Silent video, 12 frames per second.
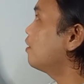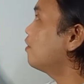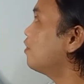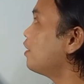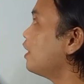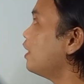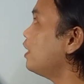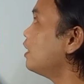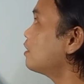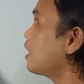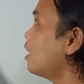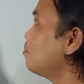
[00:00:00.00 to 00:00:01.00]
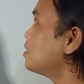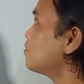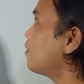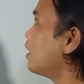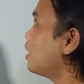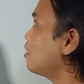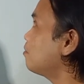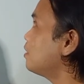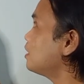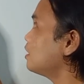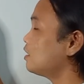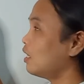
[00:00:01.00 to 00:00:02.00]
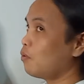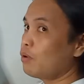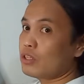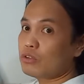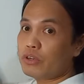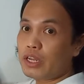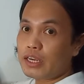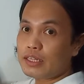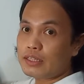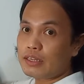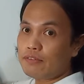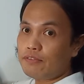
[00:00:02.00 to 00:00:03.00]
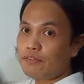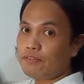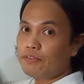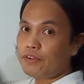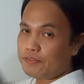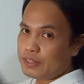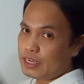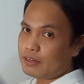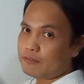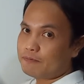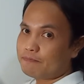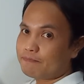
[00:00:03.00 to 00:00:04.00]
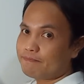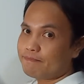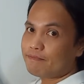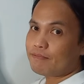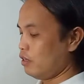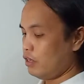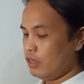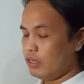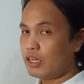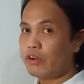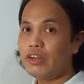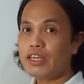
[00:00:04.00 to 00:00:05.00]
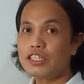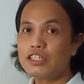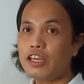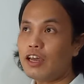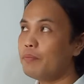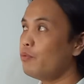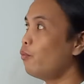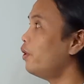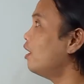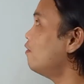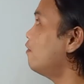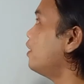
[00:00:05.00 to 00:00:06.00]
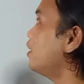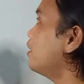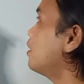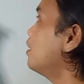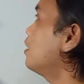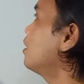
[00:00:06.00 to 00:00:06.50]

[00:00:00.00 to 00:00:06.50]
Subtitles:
3 times 5, that is equal to negative 15. Now next step, we have here